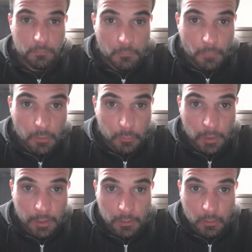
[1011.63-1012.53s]
So
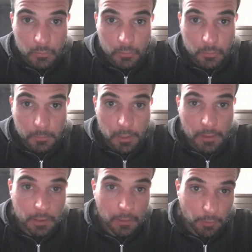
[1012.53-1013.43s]
I can go to the
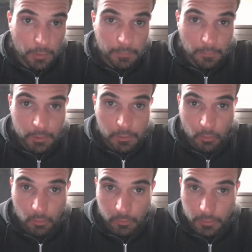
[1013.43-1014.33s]
building in 37
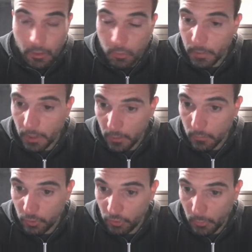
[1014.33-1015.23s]
or the dark opening,
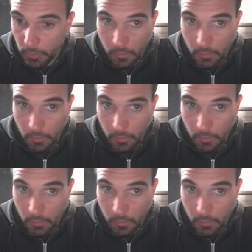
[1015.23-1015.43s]
which I would go.